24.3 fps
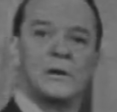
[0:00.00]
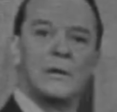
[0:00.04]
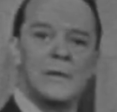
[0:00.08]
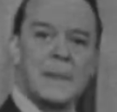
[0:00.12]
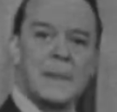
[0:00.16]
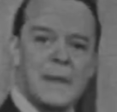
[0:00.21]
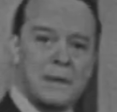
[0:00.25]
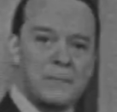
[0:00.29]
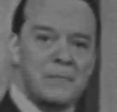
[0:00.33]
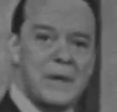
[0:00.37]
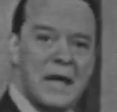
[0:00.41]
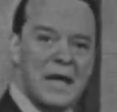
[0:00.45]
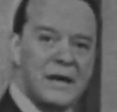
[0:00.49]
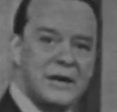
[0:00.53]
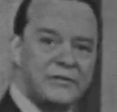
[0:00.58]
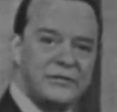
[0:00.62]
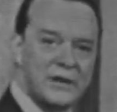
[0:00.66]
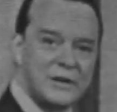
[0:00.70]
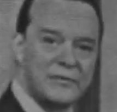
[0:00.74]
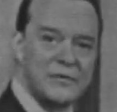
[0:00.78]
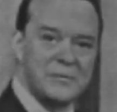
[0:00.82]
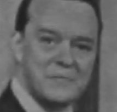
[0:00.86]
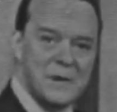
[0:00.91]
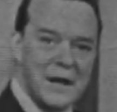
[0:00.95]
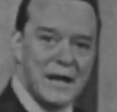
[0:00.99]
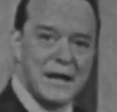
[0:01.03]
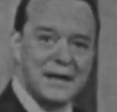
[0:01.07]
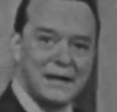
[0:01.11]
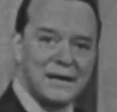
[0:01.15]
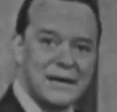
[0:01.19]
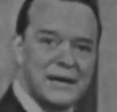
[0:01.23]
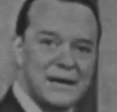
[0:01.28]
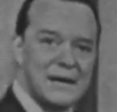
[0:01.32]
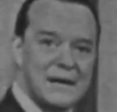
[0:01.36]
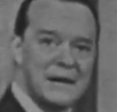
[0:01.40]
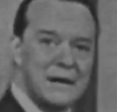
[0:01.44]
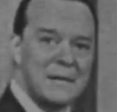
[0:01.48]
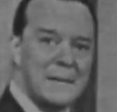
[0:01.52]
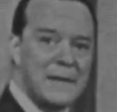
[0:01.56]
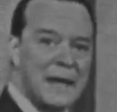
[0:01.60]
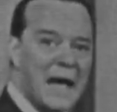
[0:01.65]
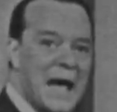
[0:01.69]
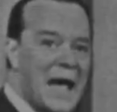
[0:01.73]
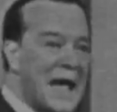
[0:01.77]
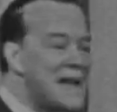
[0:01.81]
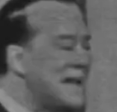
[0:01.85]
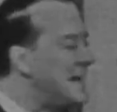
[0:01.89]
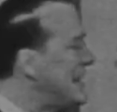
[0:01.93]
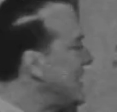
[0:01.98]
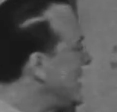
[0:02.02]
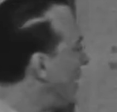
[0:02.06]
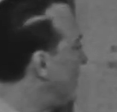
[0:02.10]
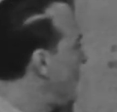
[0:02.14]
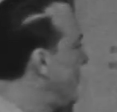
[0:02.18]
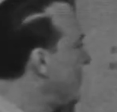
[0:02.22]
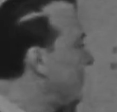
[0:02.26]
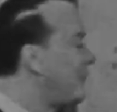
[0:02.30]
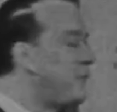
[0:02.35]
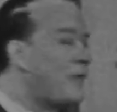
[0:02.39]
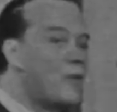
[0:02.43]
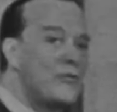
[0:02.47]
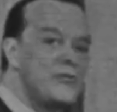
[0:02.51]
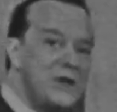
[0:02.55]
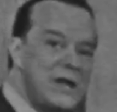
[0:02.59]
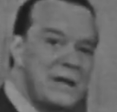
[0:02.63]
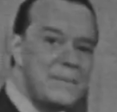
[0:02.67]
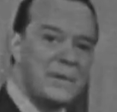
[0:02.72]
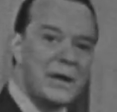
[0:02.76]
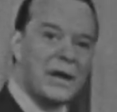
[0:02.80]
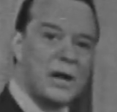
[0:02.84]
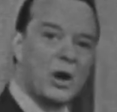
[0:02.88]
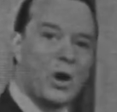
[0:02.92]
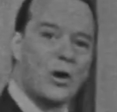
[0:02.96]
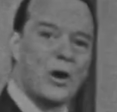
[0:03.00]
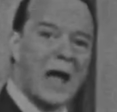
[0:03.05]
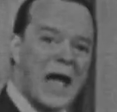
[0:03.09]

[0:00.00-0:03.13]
that man has ever made. The idea of the phonemic or